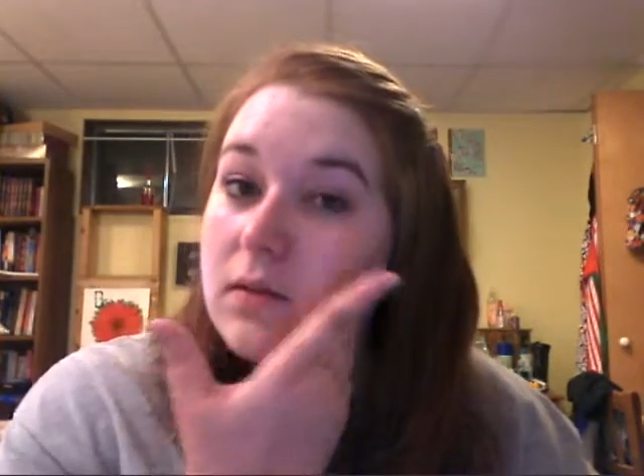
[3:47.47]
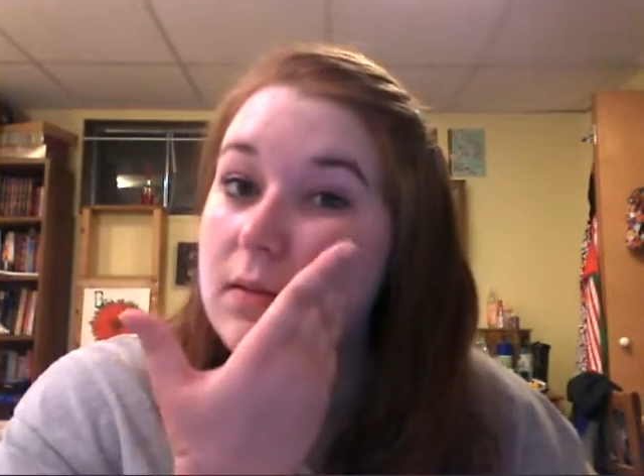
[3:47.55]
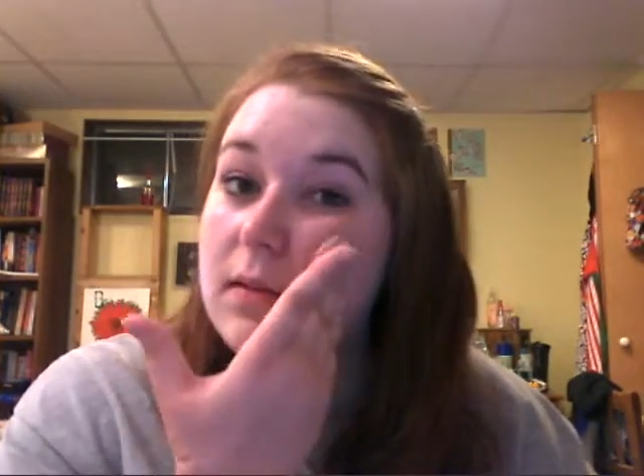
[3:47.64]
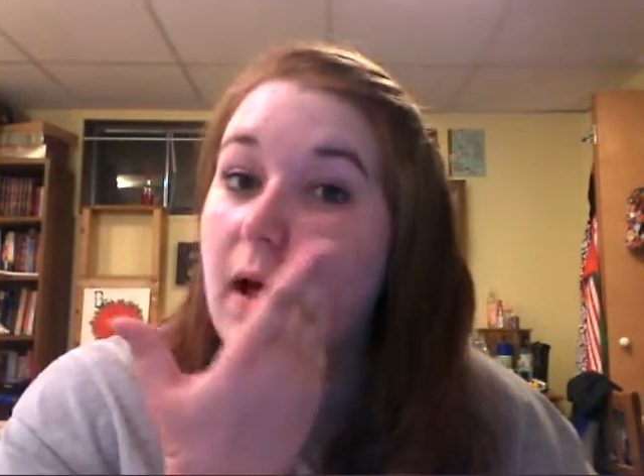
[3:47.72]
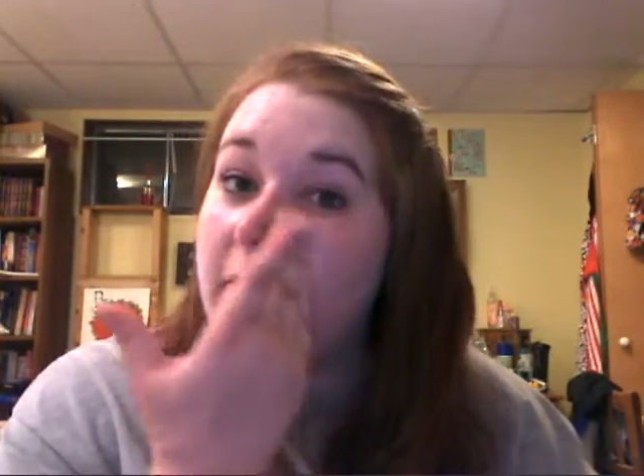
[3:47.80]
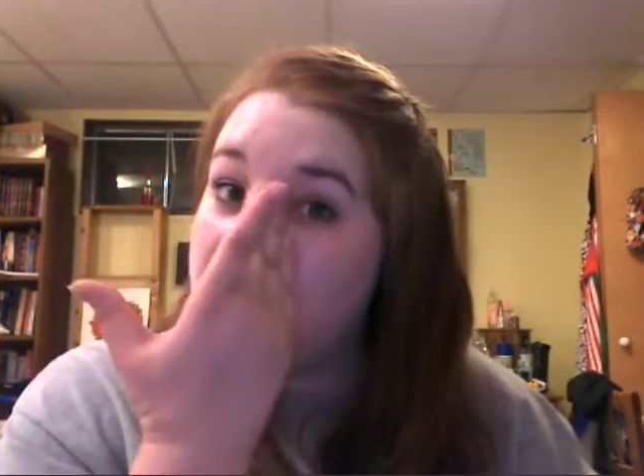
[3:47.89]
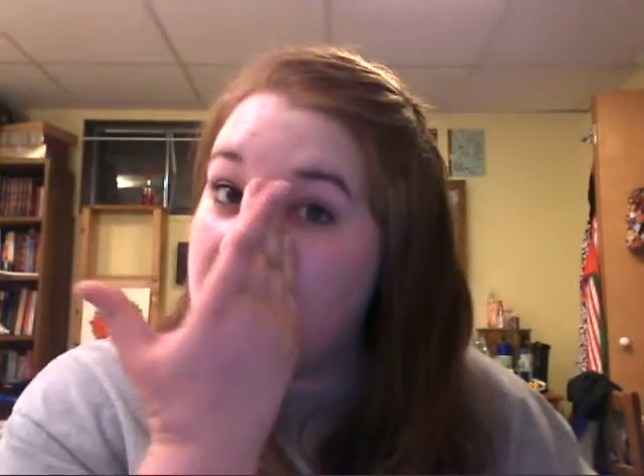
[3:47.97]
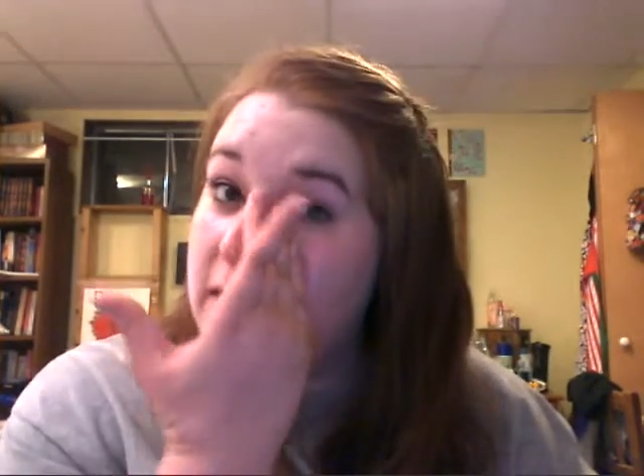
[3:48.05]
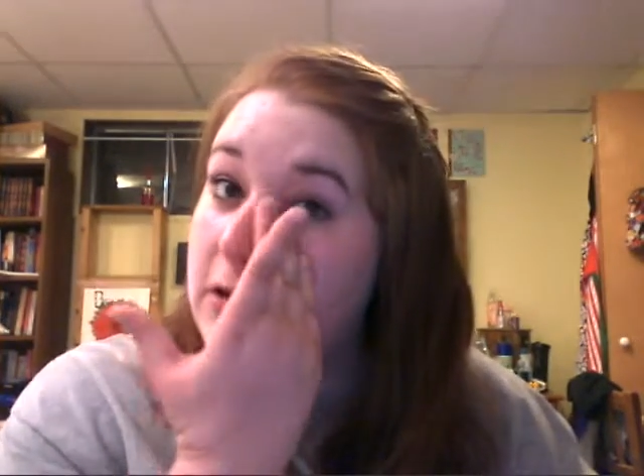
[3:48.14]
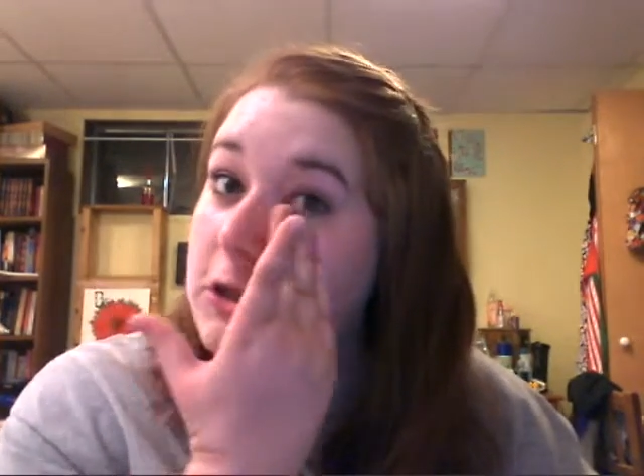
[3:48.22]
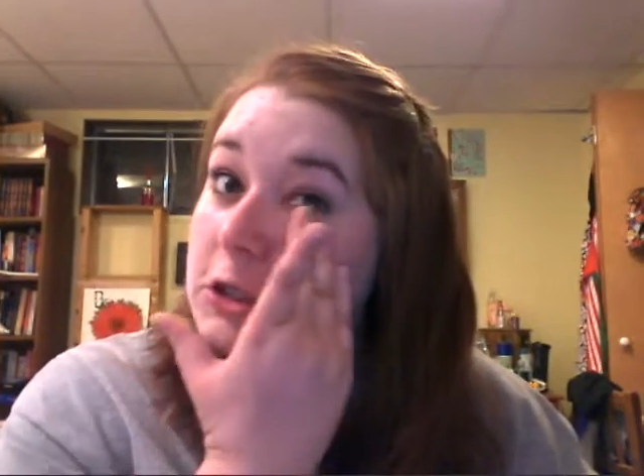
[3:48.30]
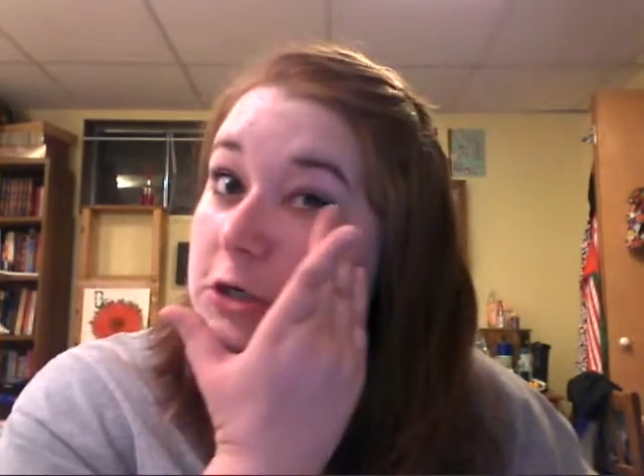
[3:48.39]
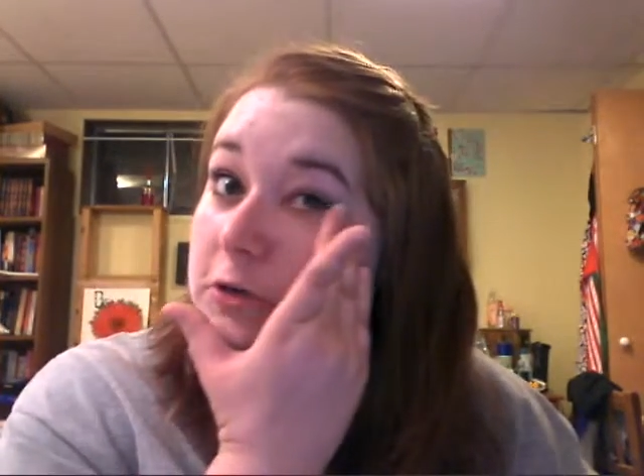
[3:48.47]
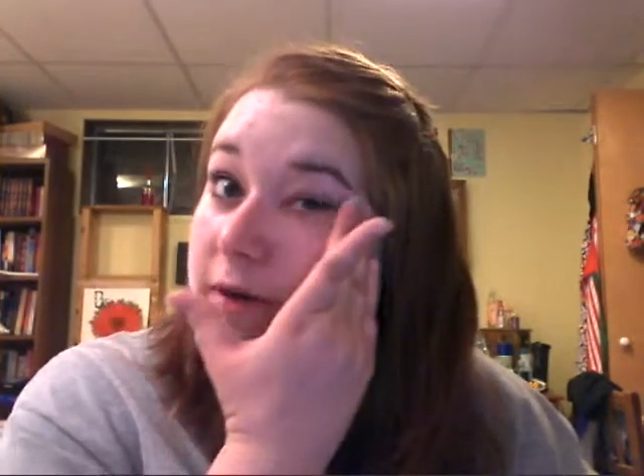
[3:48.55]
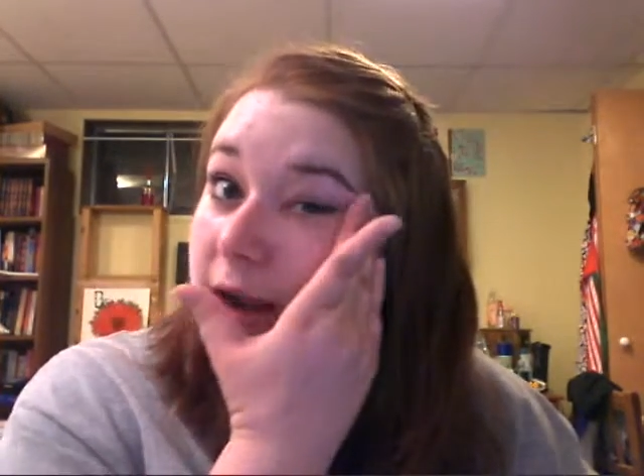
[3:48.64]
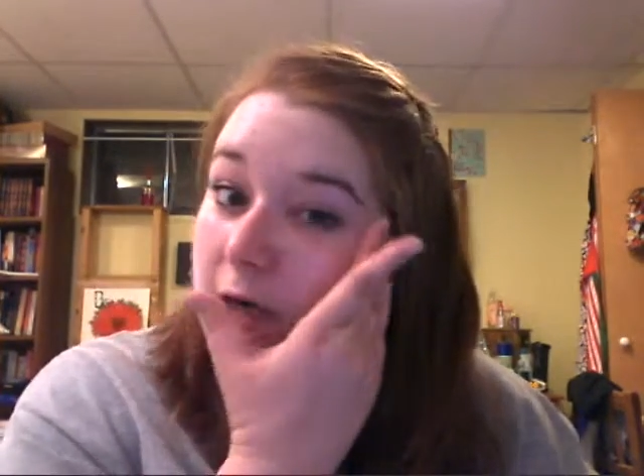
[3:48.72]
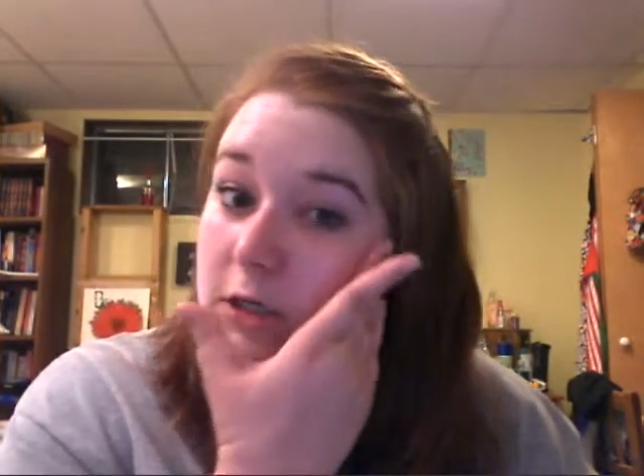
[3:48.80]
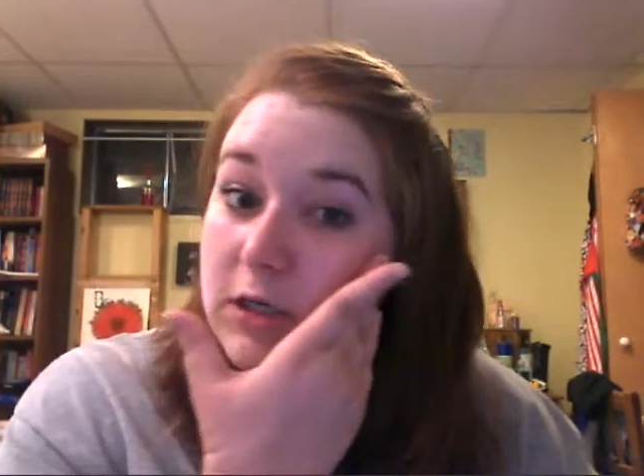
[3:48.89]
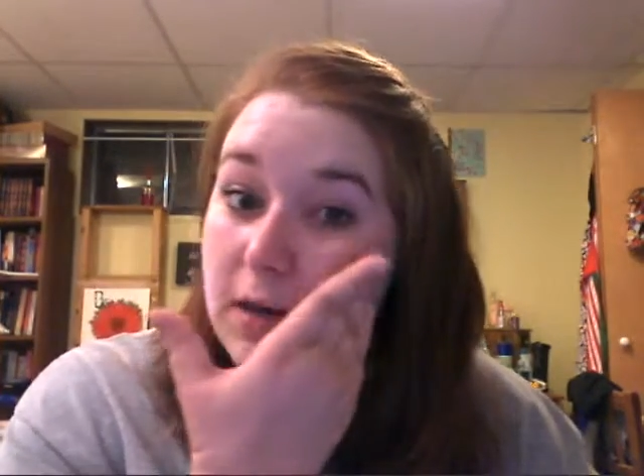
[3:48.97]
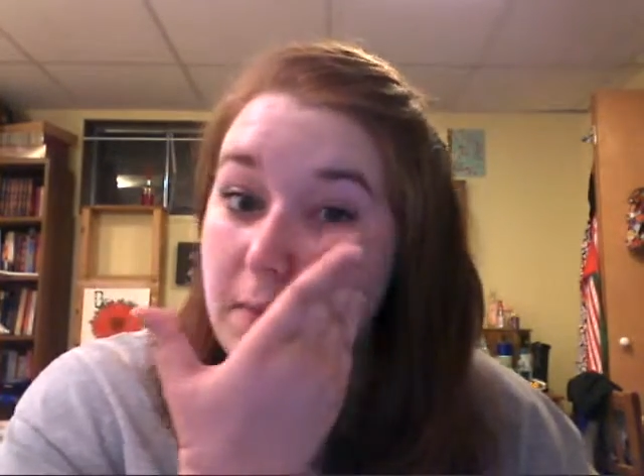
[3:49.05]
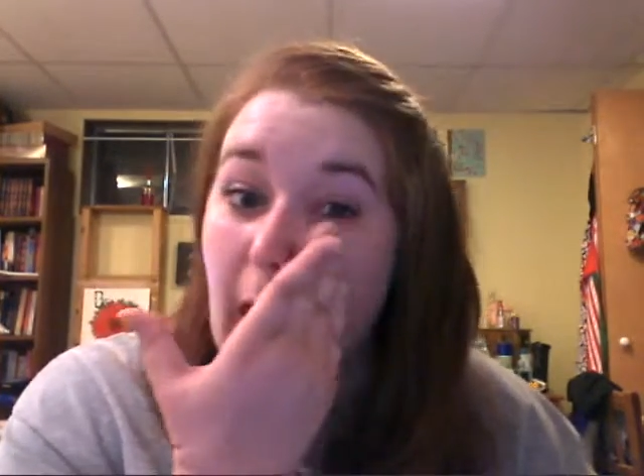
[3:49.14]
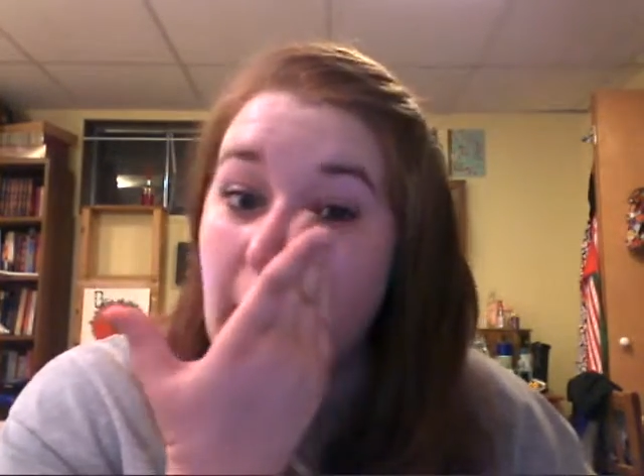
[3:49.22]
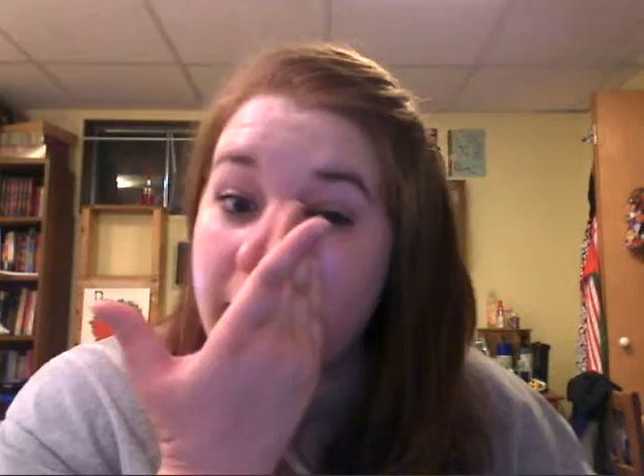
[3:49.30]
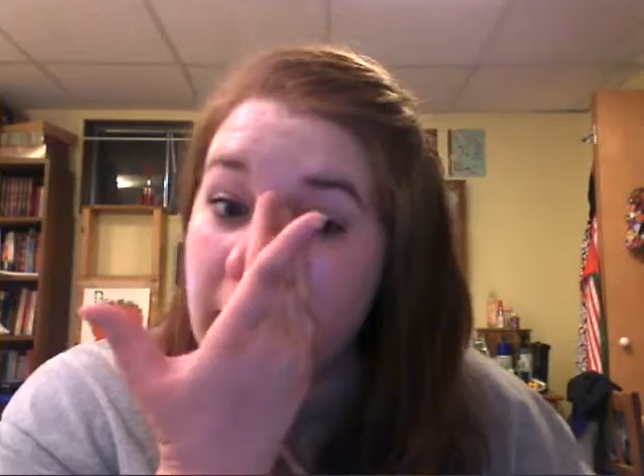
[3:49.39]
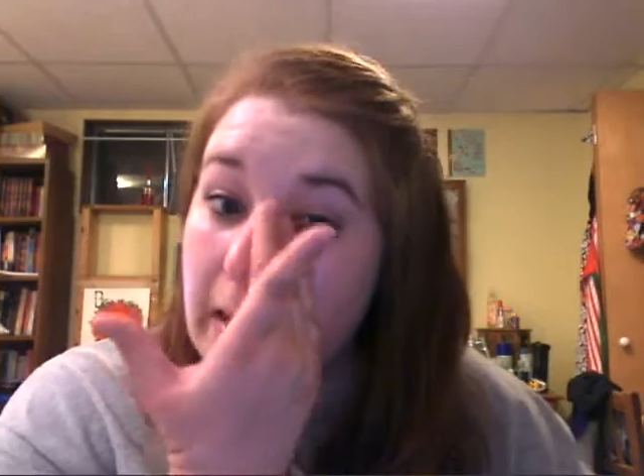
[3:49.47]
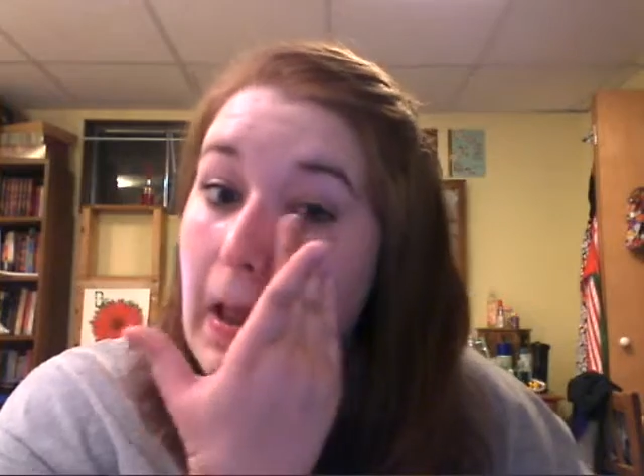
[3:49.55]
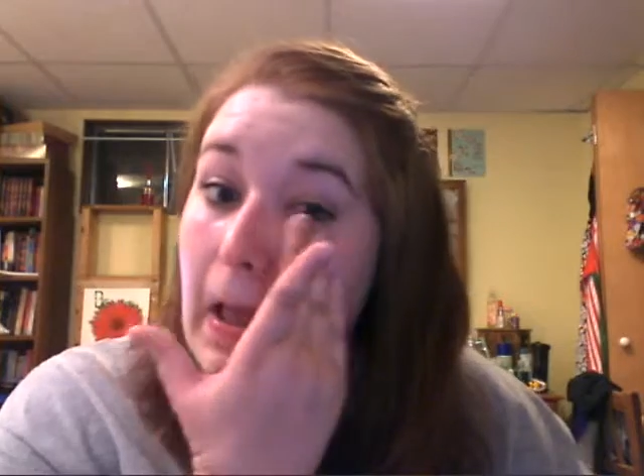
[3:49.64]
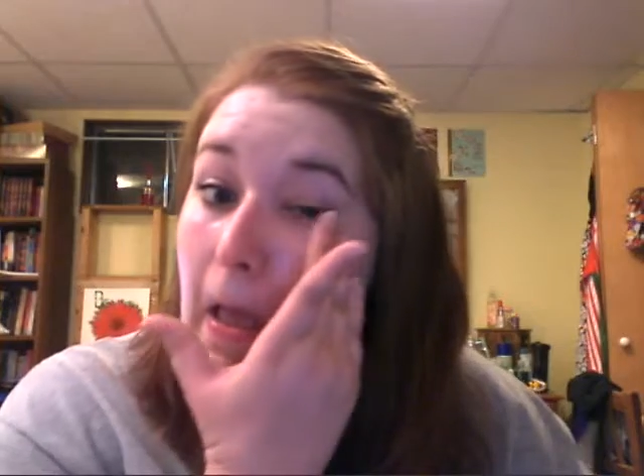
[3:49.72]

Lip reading: lovely allergic reaction I'm having.